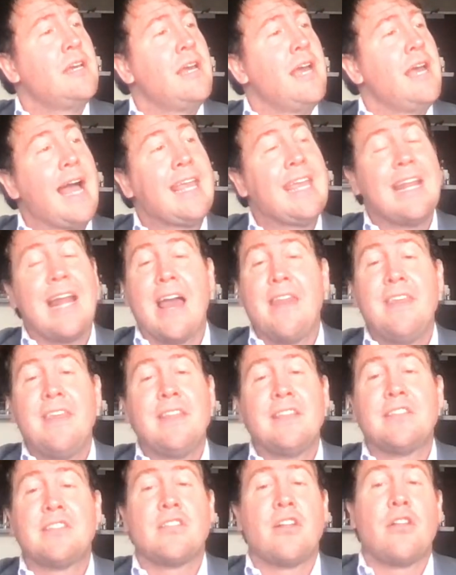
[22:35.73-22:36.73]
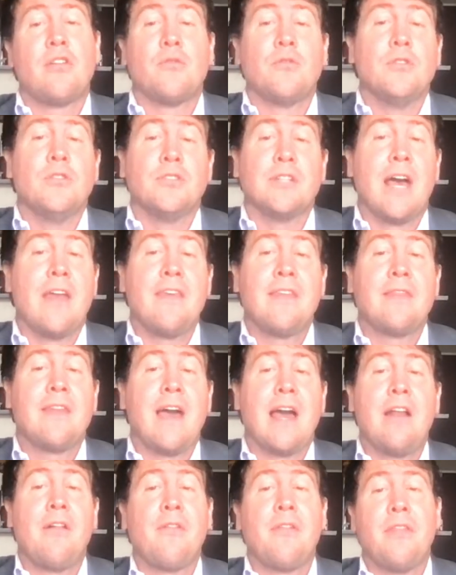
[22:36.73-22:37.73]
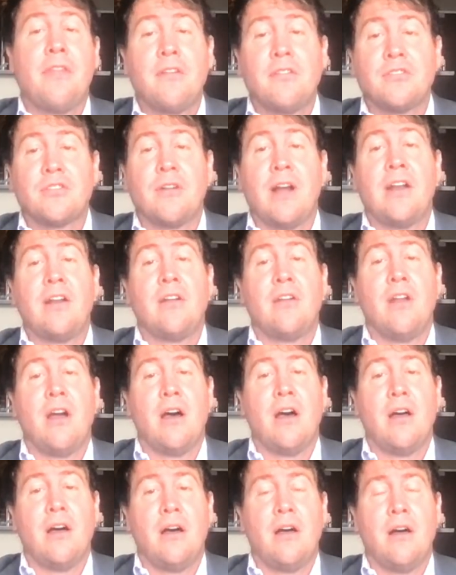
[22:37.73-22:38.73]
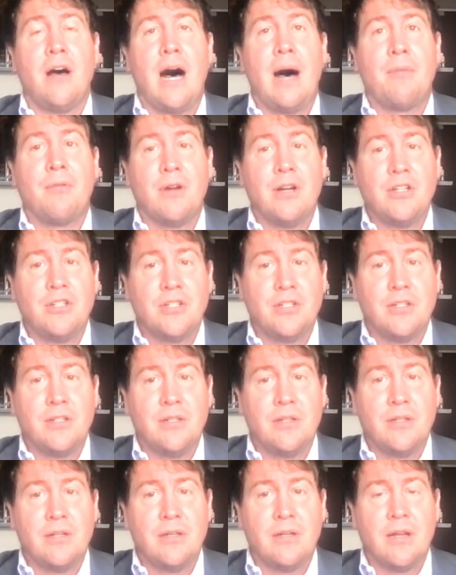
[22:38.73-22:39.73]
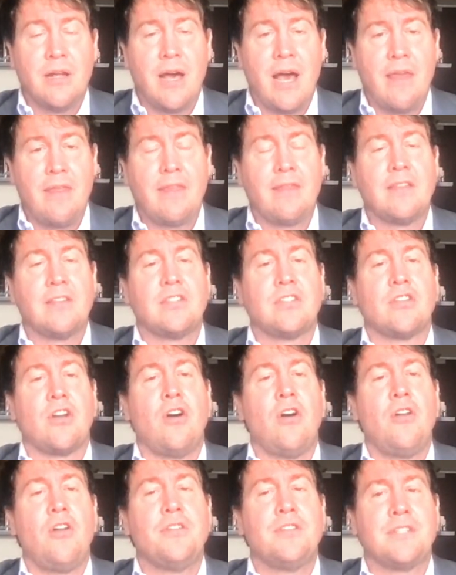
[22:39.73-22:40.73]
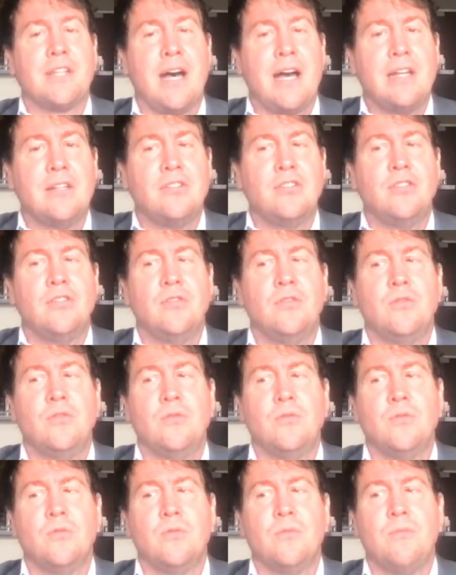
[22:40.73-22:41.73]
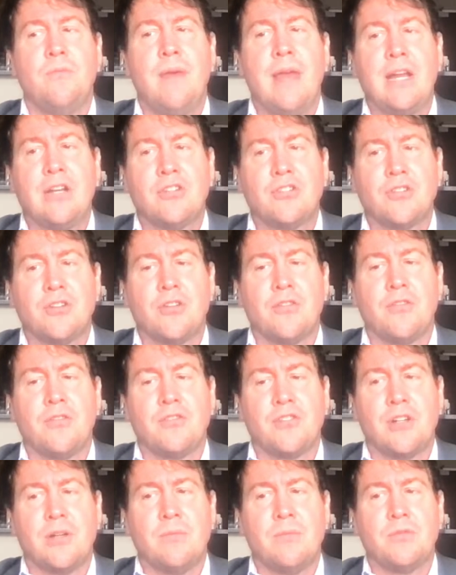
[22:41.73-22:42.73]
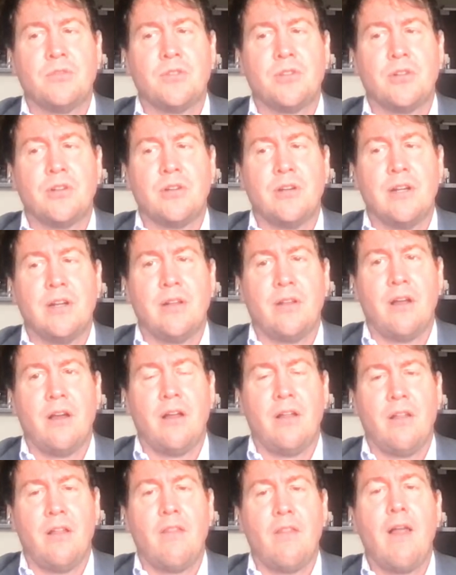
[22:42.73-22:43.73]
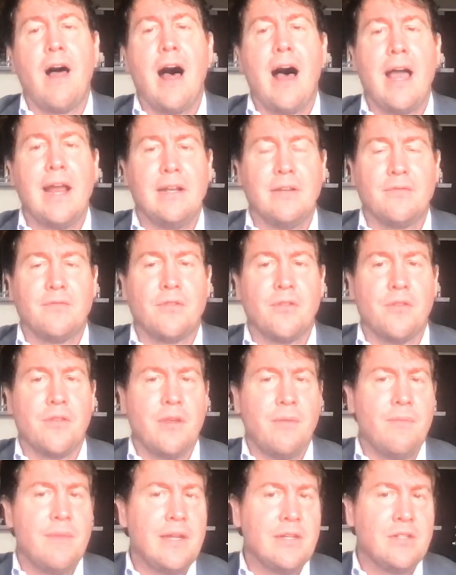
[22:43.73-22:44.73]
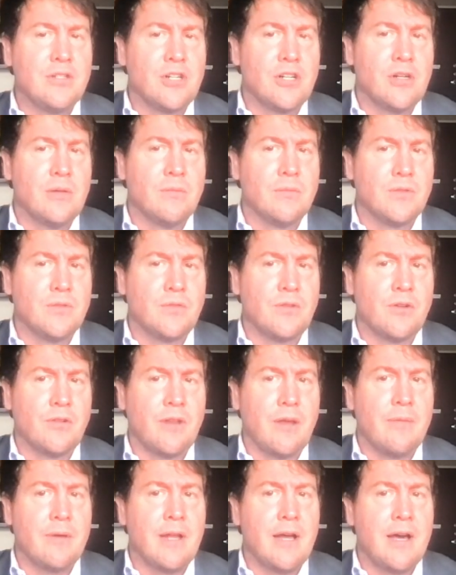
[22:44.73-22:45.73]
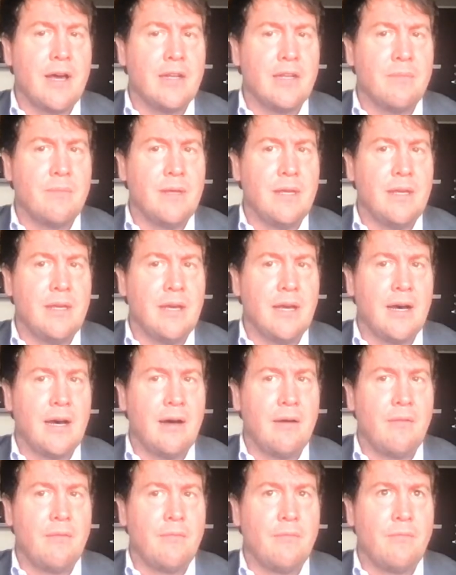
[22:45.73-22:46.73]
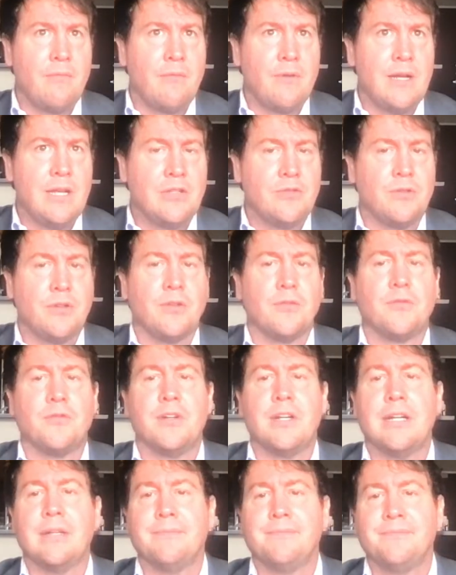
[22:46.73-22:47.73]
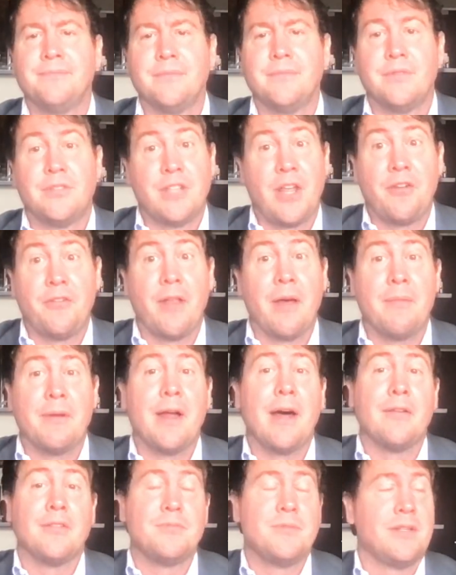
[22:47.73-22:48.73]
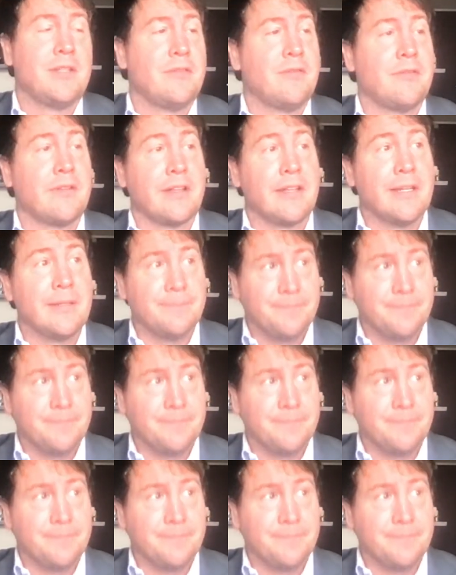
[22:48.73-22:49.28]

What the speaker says: Again, I think this is all a ruse. I don't think there's a ground operation. I think this is all designed to make sure the terms are aligned for the midterms for Lebanon to be Israel-free, southern Lebanon specifically.